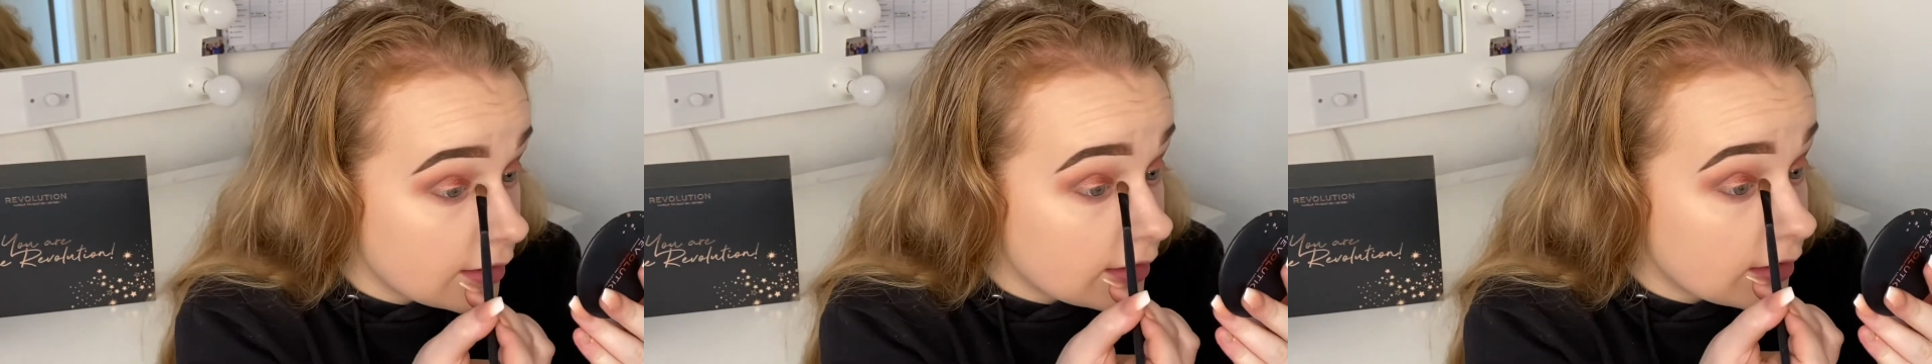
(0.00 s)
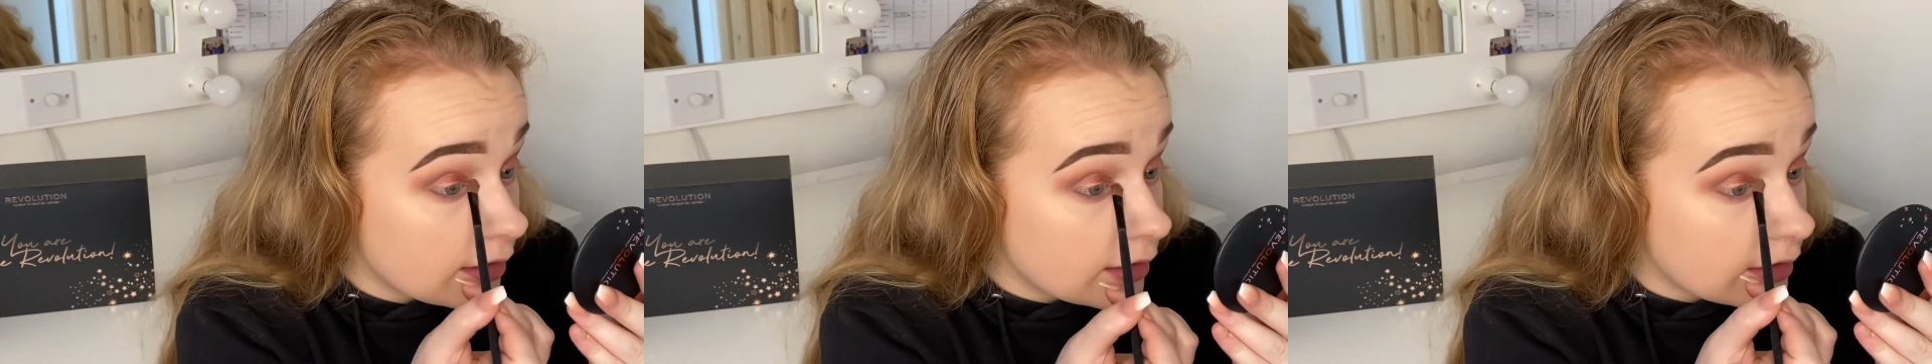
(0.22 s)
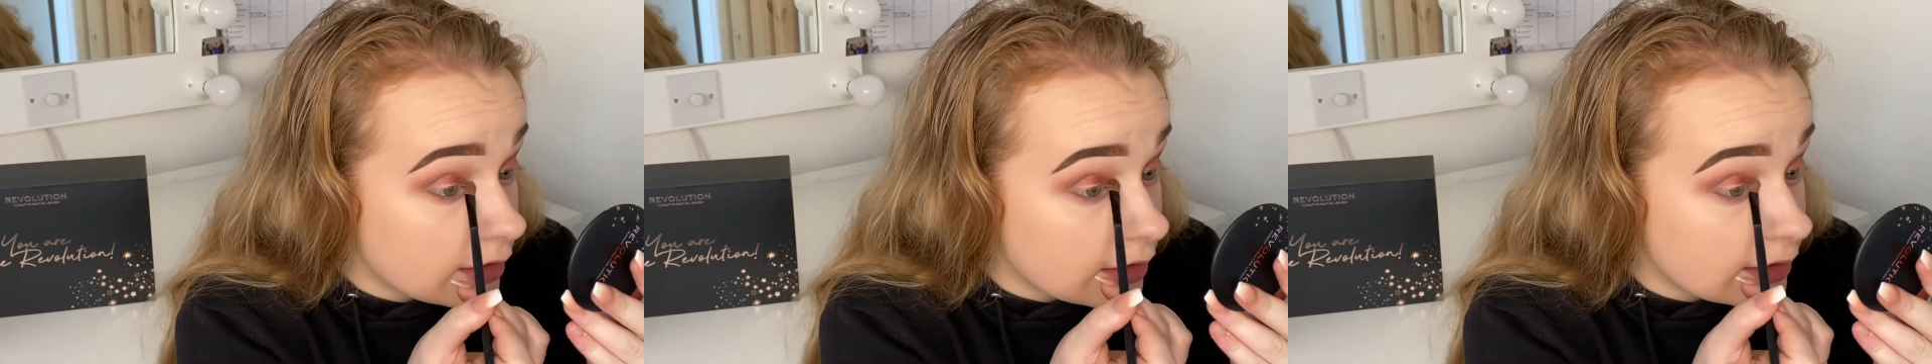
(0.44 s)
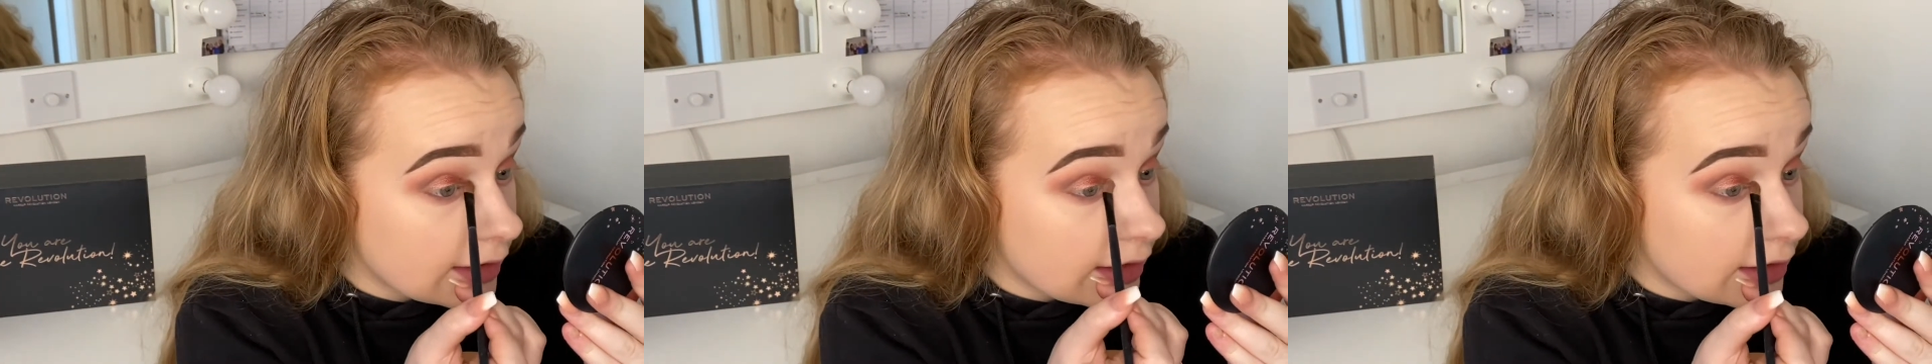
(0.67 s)
on
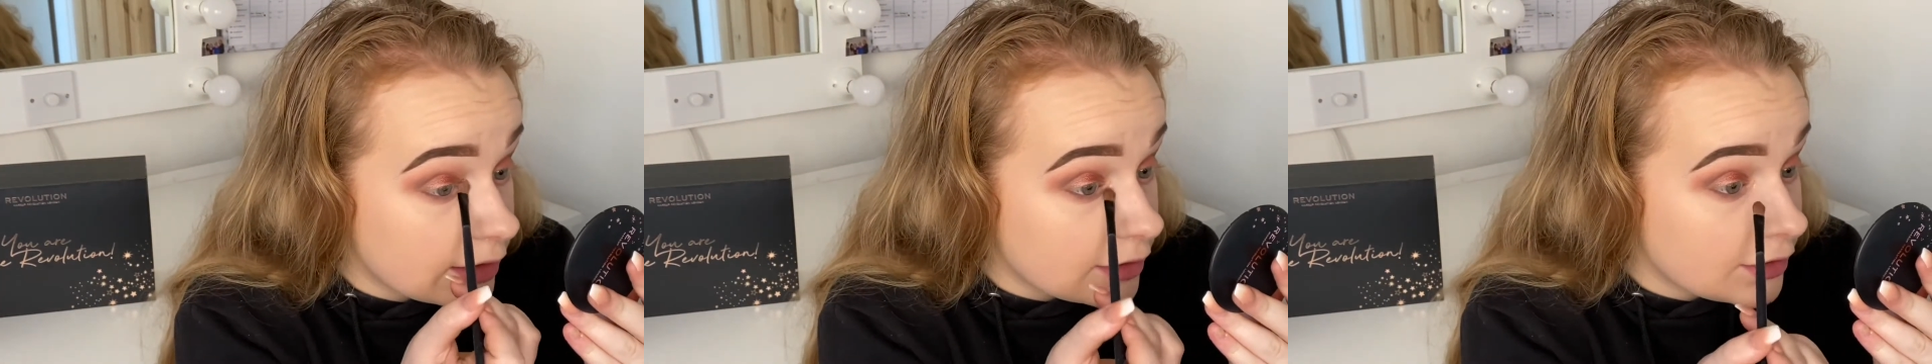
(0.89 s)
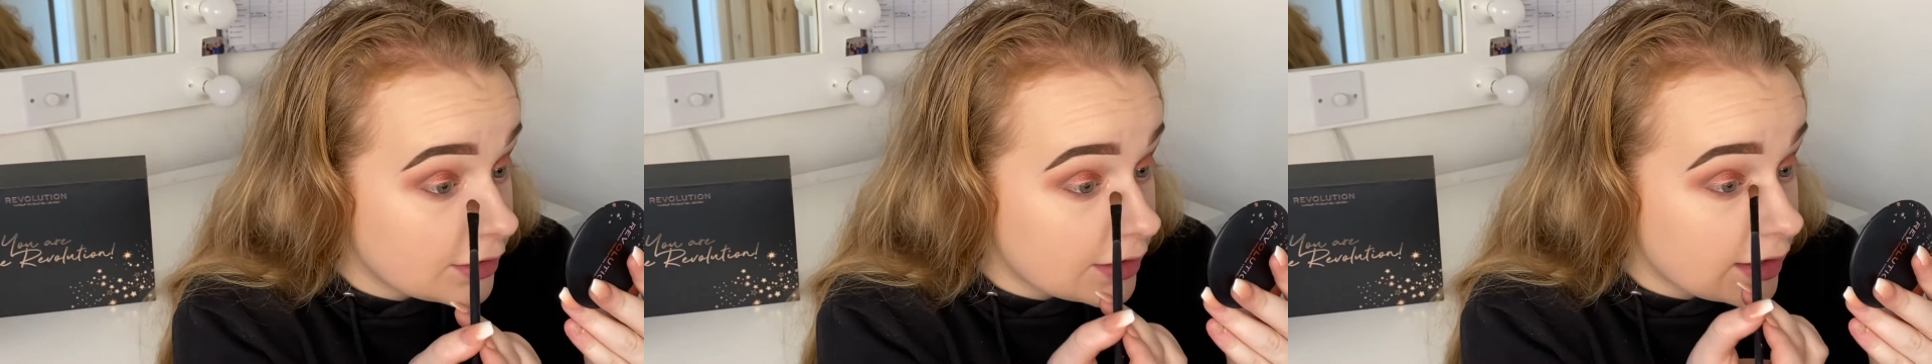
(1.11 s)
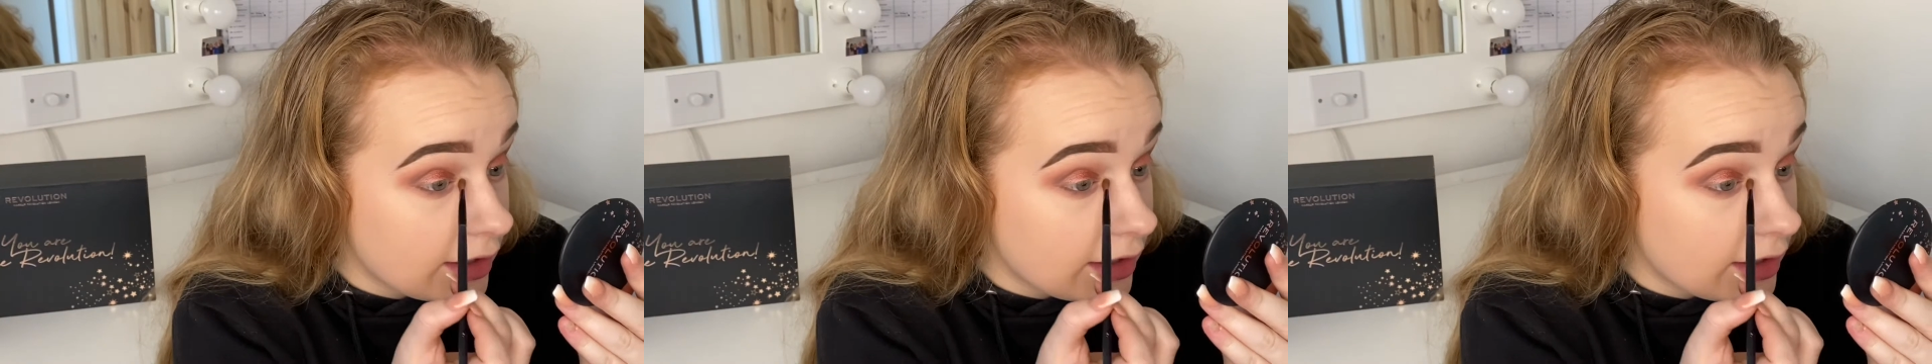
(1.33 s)
the inner corner.